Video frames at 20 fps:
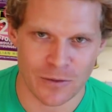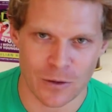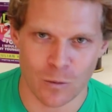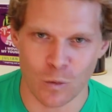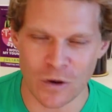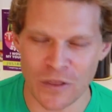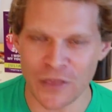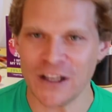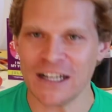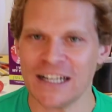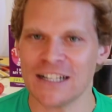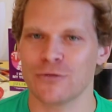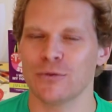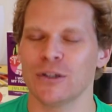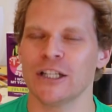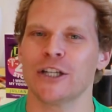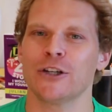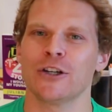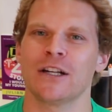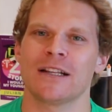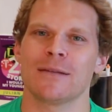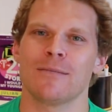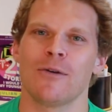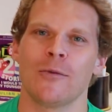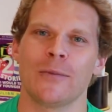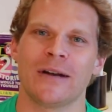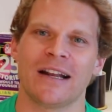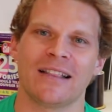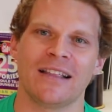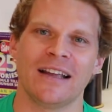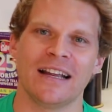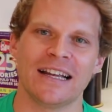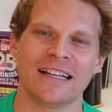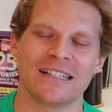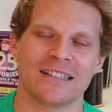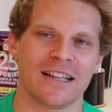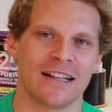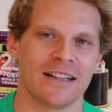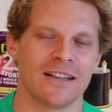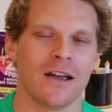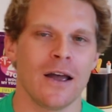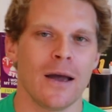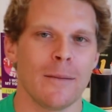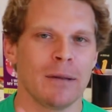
One thing that's really good at the moment, I think, is that